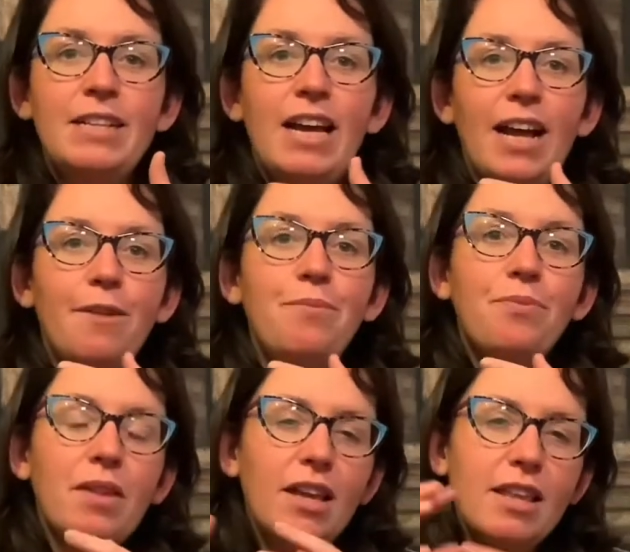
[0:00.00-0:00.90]

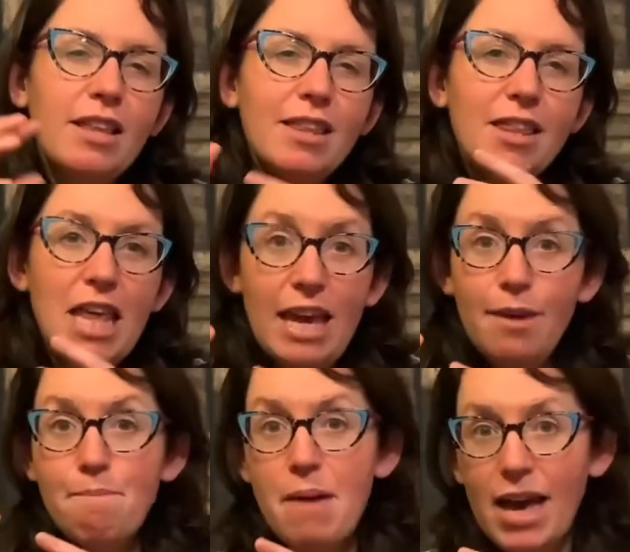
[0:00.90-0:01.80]
They
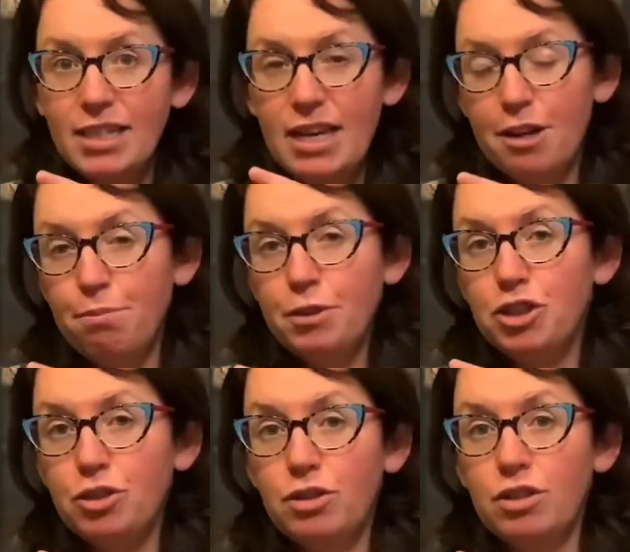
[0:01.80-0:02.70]
met at a
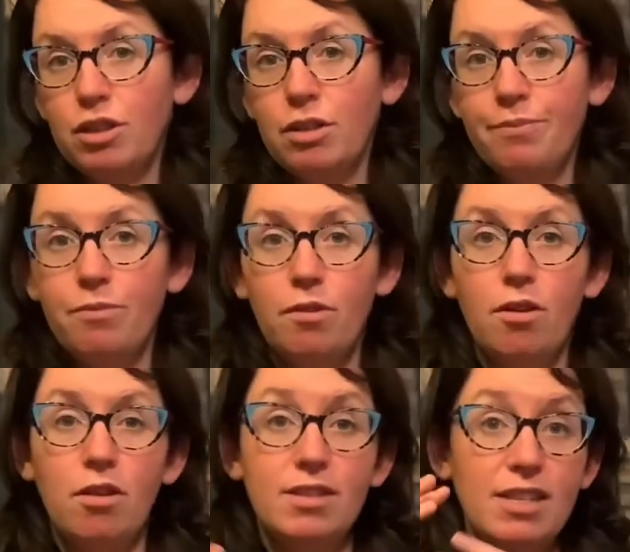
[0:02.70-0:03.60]
producer
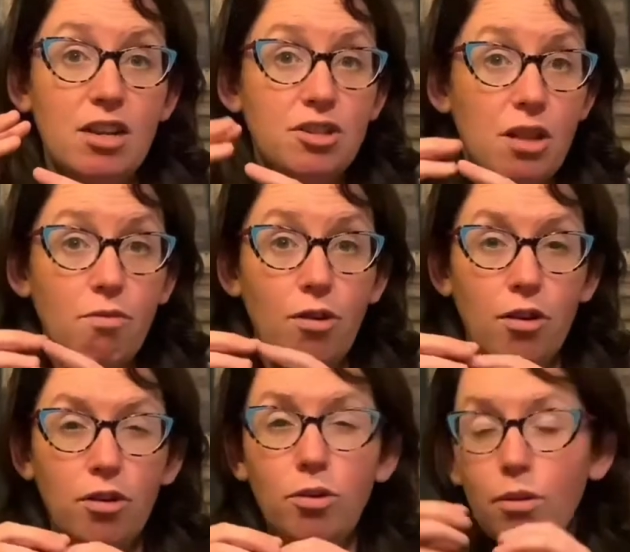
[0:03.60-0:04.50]
called Cellar de
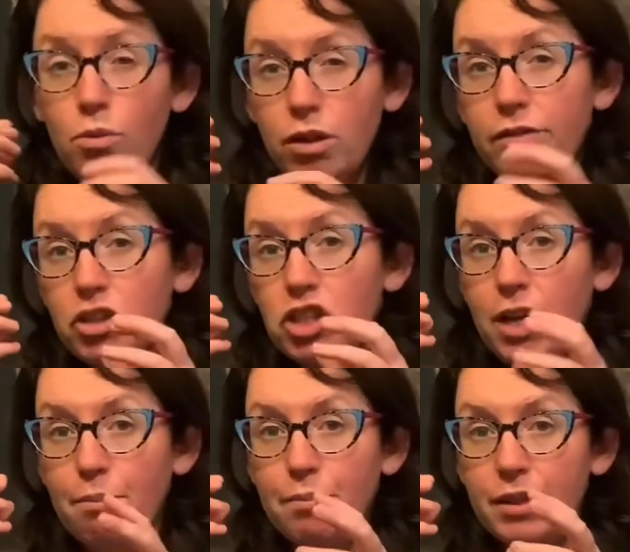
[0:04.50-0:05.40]
Aurora, who are one of the
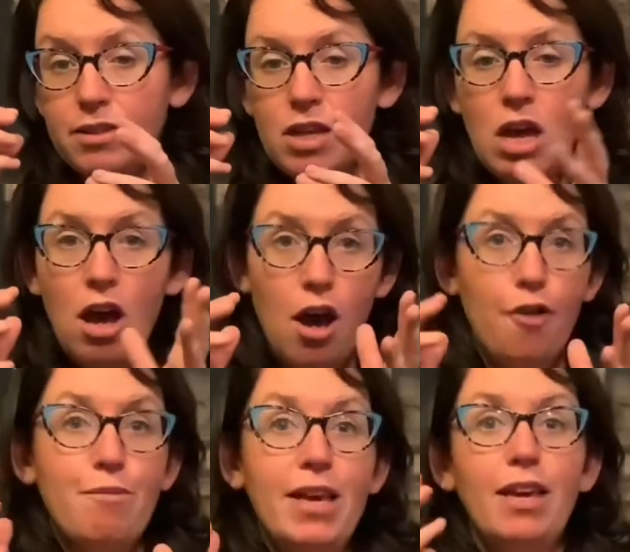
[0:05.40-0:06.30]
champions of
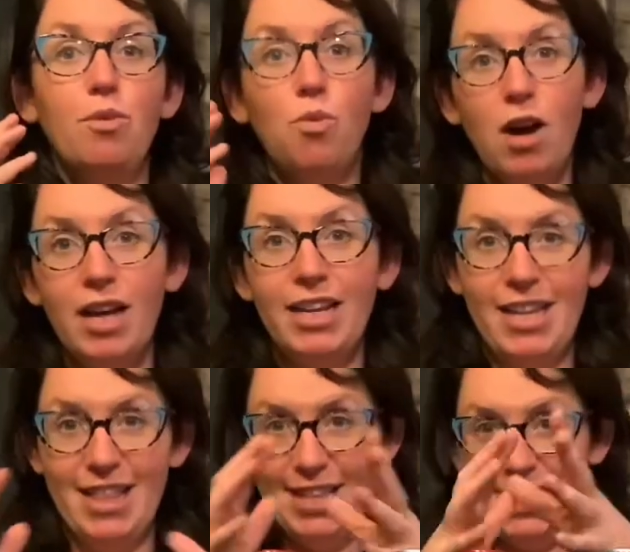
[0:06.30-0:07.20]
making wine
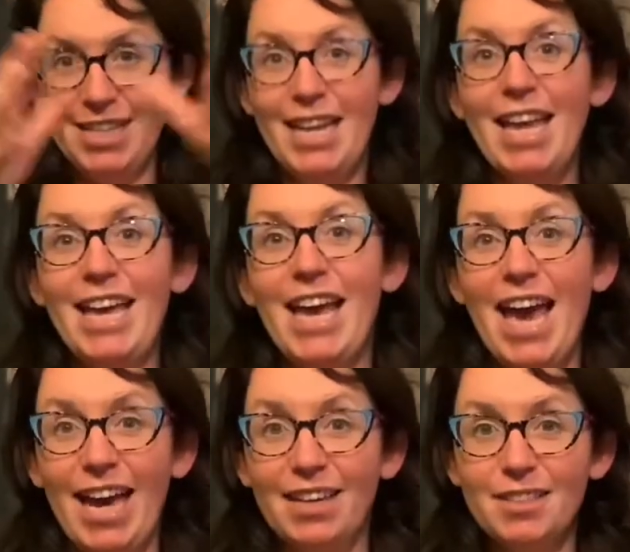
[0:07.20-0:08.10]
in these clay
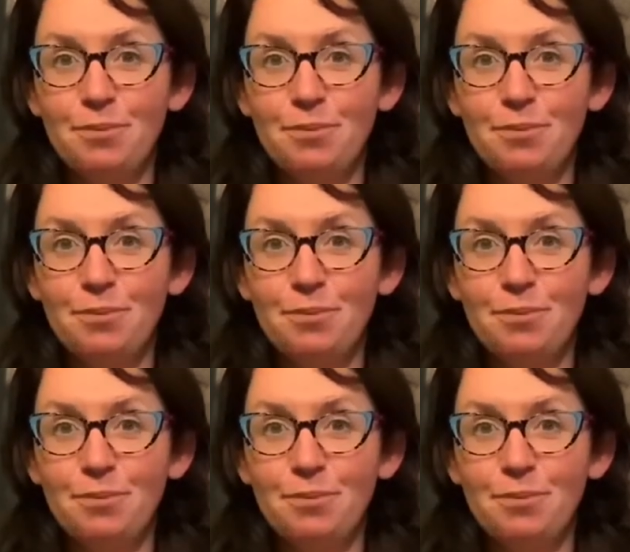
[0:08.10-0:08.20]
eggs.